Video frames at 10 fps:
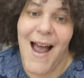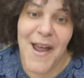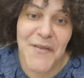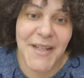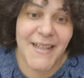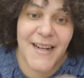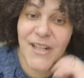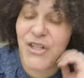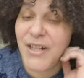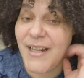I have
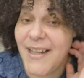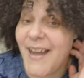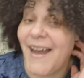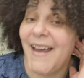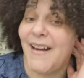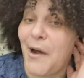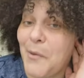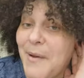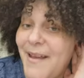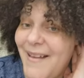ADHD and I will
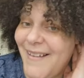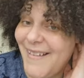be...